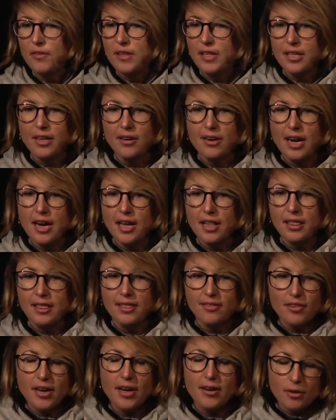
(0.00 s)

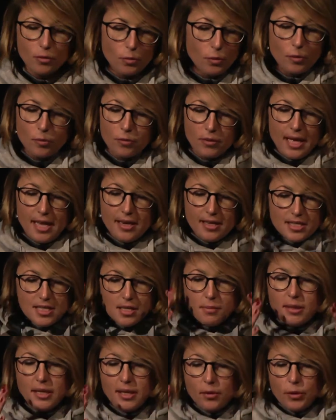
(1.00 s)
then it's
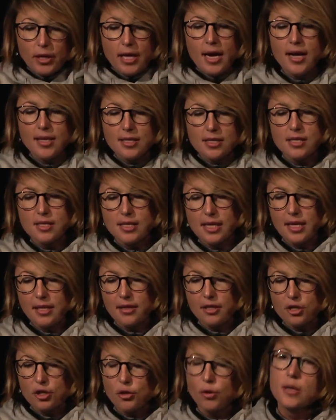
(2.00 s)
immediate. We can't see
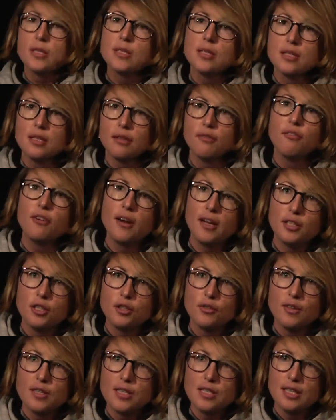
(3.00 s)
the choices in front
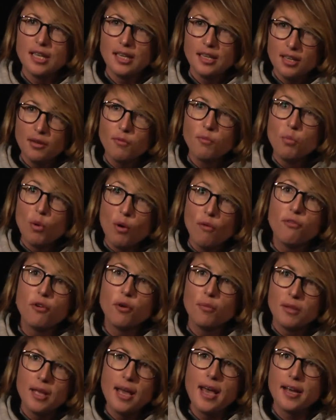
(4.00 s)
of us that more
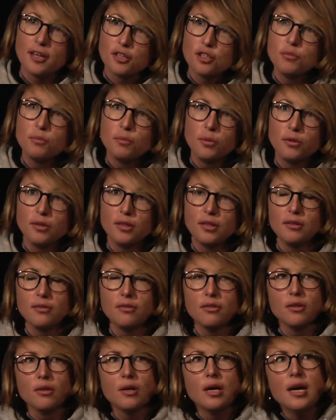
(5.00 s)
from the action point of
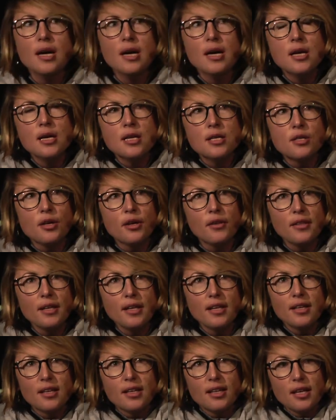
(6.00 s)
view. So I
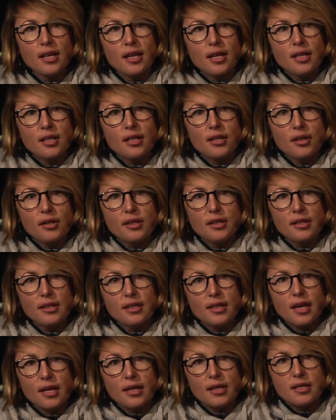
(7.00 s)
think the only
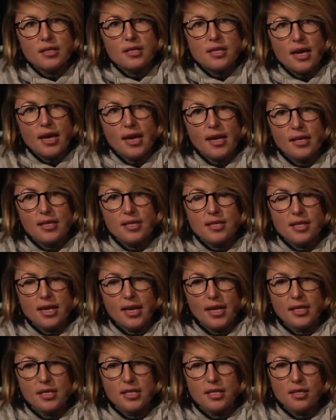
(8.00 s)
thing I can say is
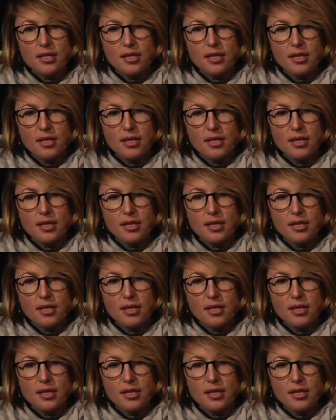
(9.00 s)
that